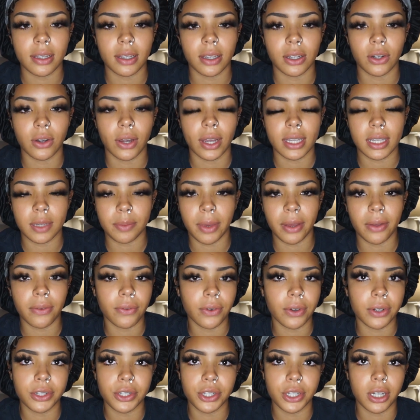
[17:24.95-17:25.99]
You know, it's my
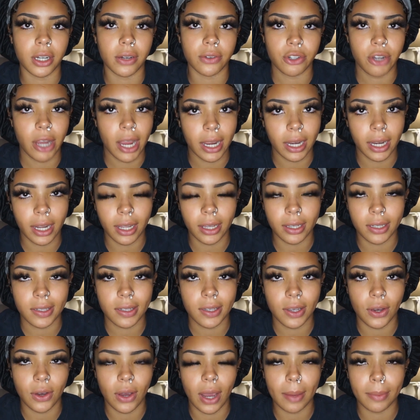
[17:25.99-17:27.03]
first year of trading,
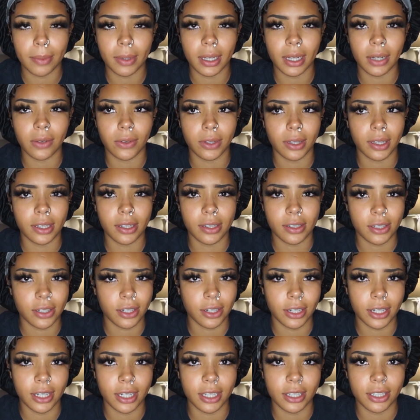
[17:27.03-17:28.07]
so I'm getting really
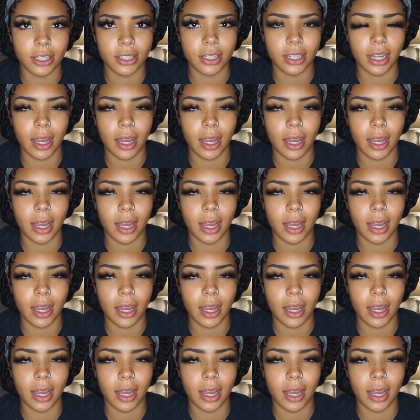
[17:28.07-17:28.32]
discouraged.